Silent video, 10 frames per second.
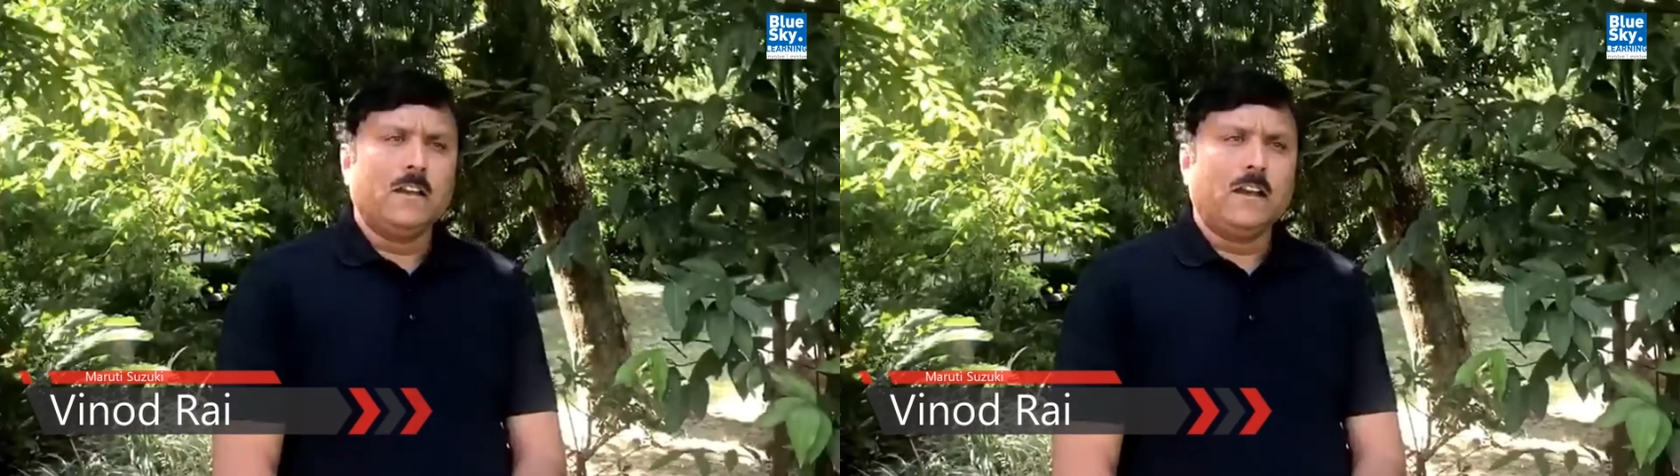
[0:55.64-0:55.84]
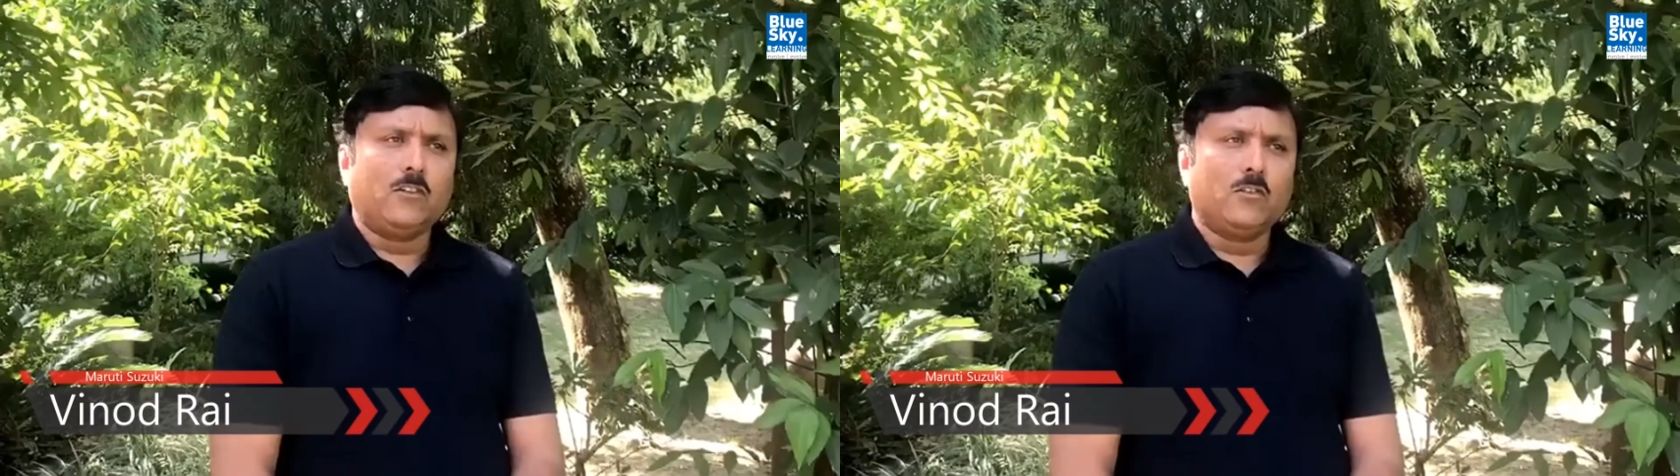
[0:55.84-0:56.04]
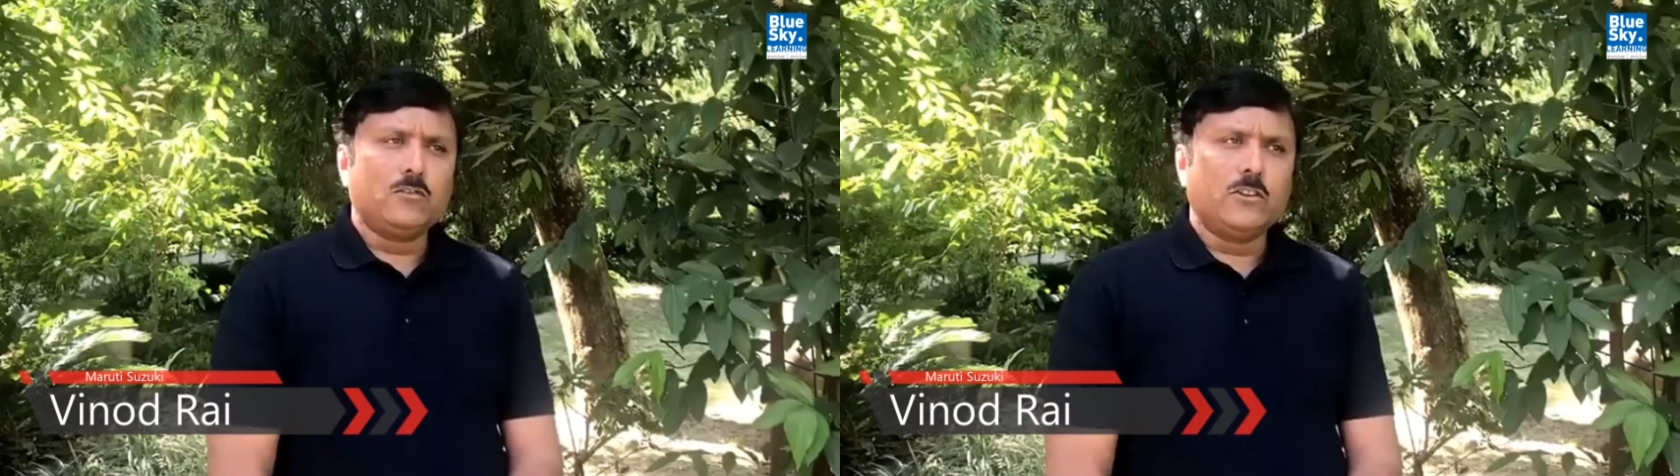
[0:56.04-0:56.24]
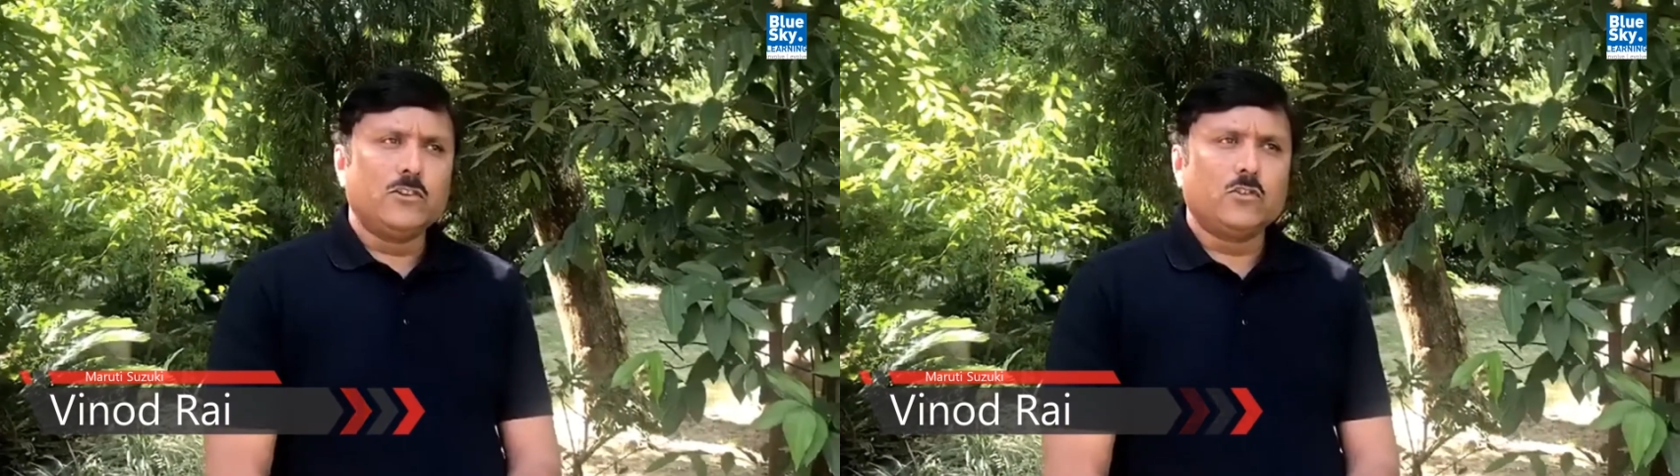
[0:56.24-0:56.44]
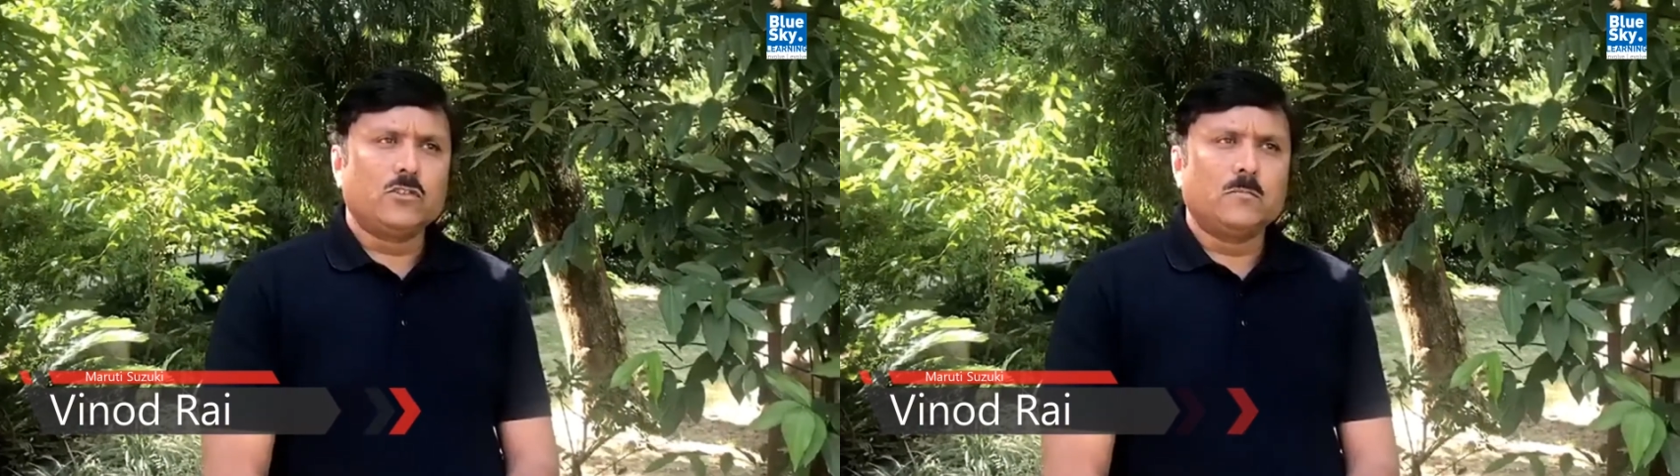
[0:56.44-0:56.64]
and also
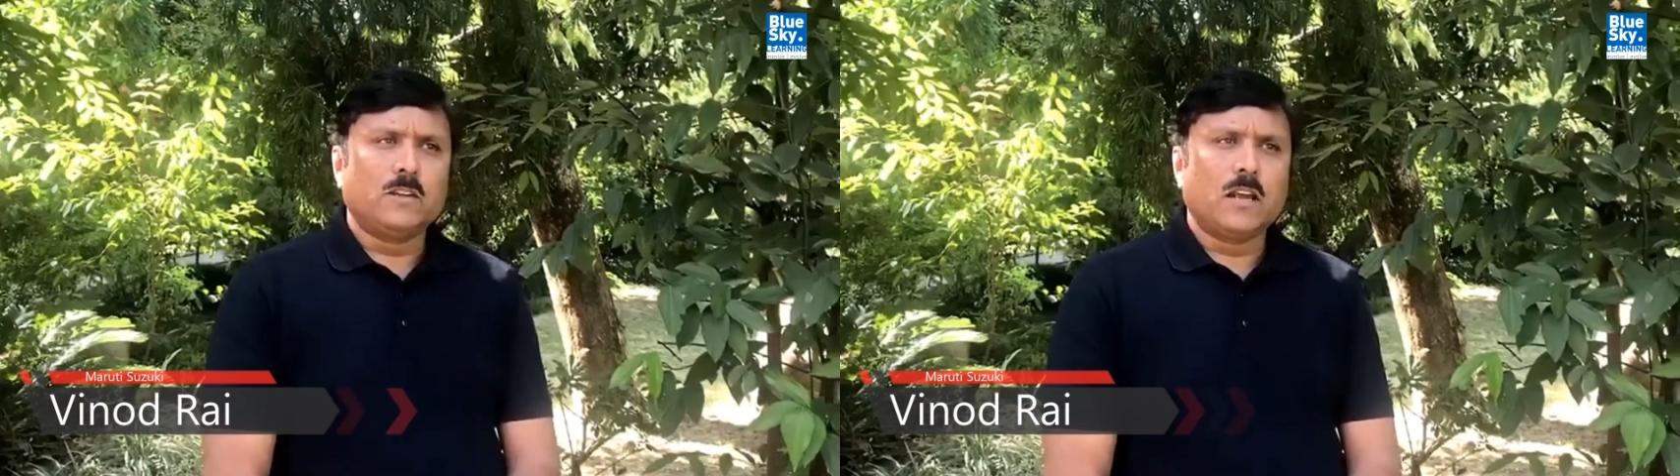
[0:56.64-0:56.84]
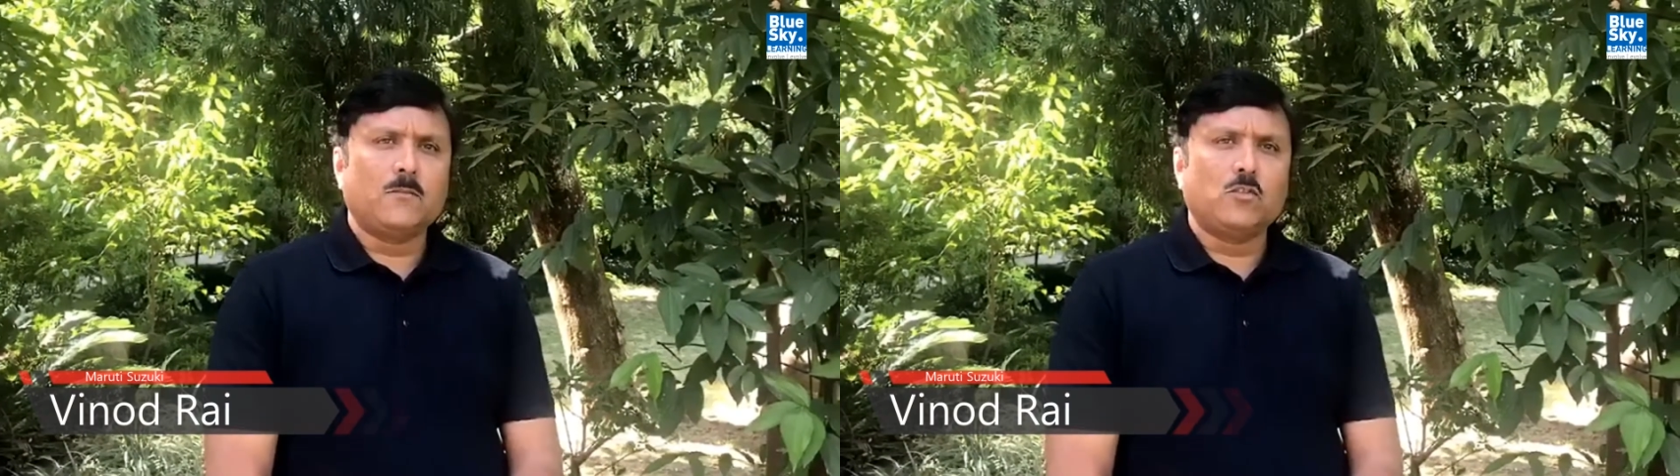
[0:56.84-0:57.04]
ensure sometimes